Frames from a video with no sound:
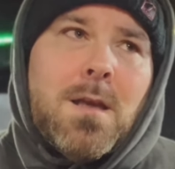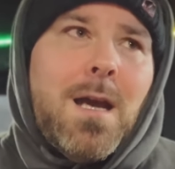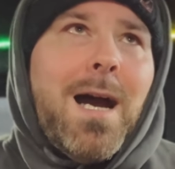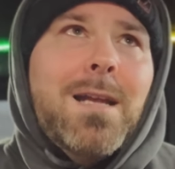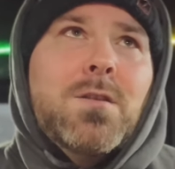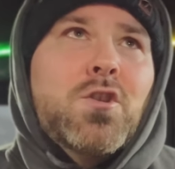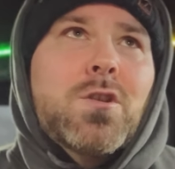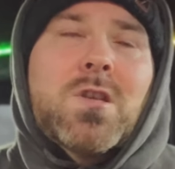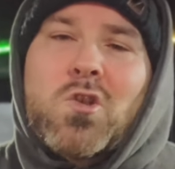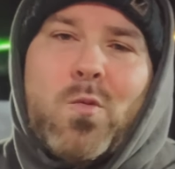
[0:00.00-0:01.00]
and just
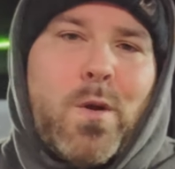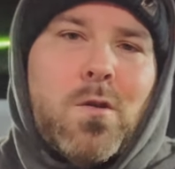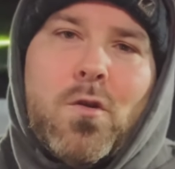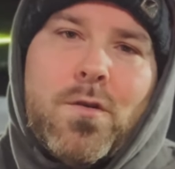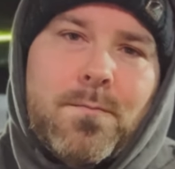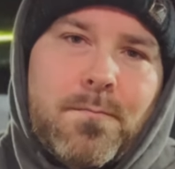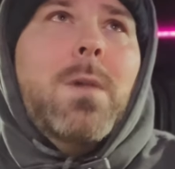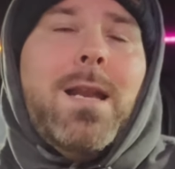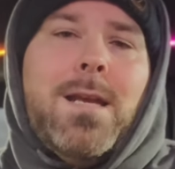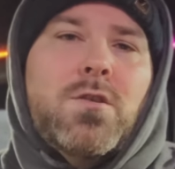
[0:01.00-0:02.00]
super glue them
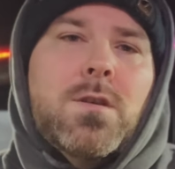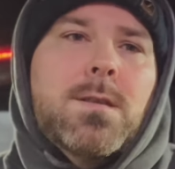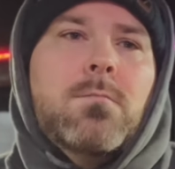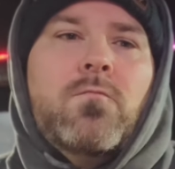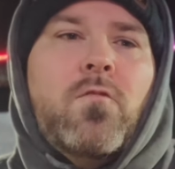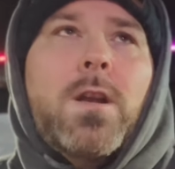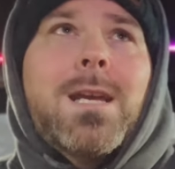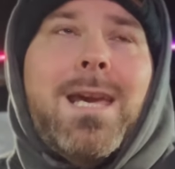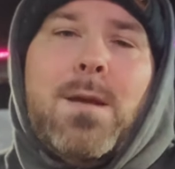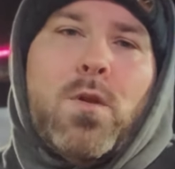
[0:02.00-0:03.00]
and then just run a
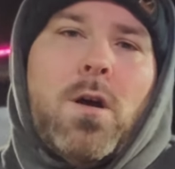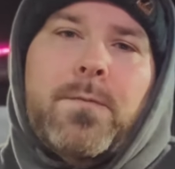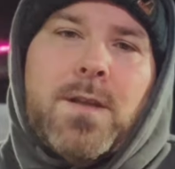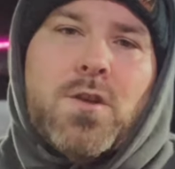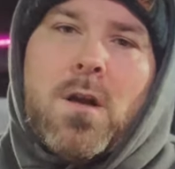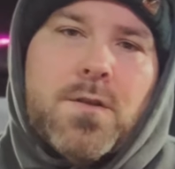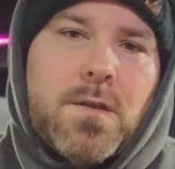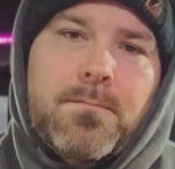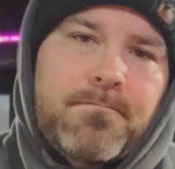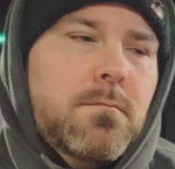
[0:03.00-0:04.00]
cable up to charge
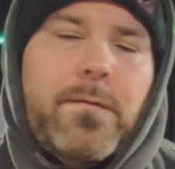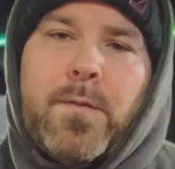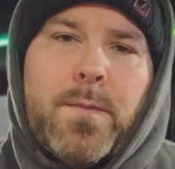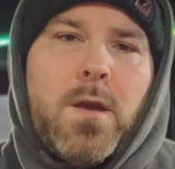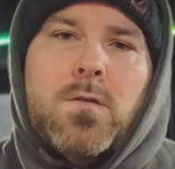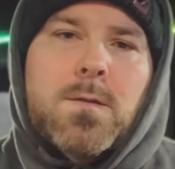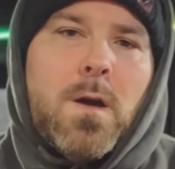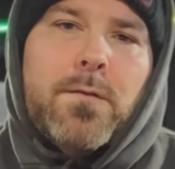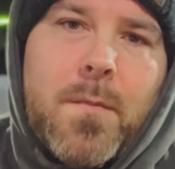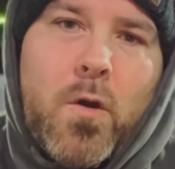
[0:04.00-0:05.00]
them from the house or
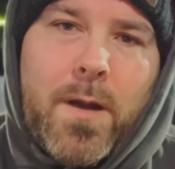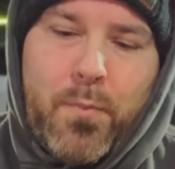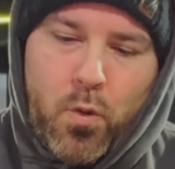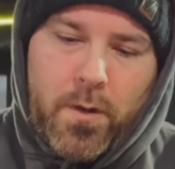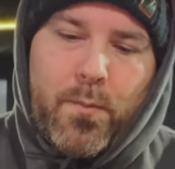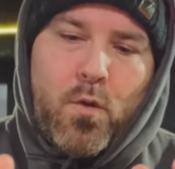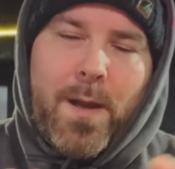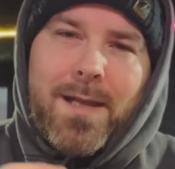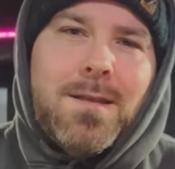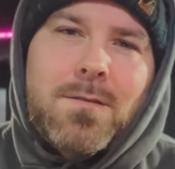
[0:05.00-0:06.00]
whatever, or a portable
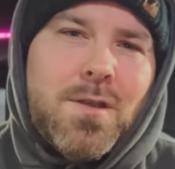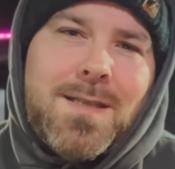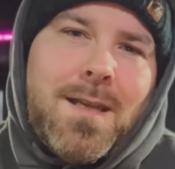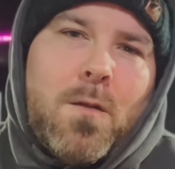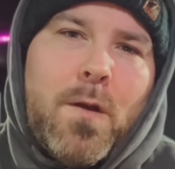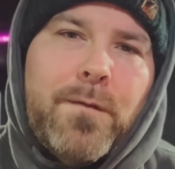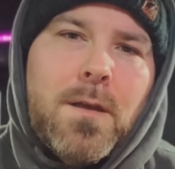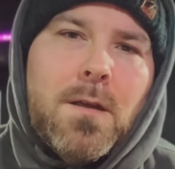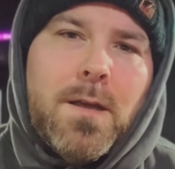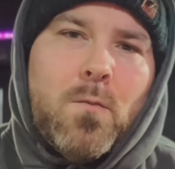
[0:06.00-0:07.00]
bank. Just take it with
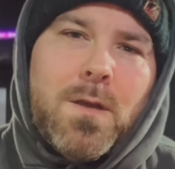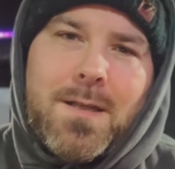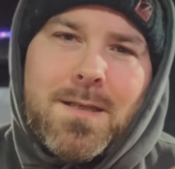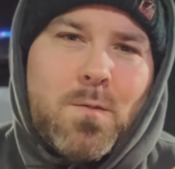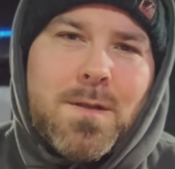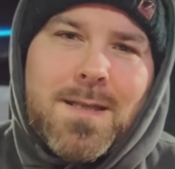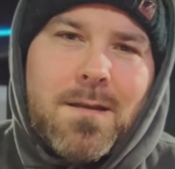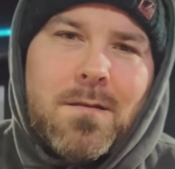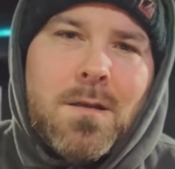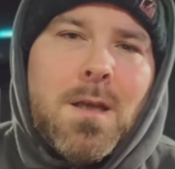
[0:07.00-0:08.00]
you, like one of these ones
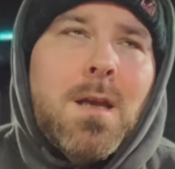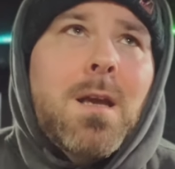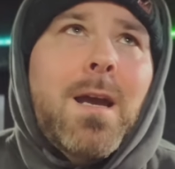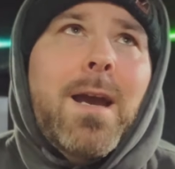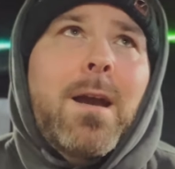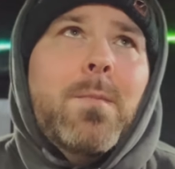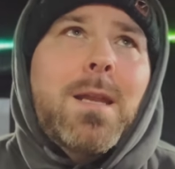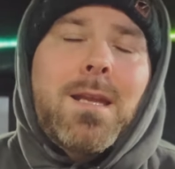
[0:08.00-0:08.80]
here, and then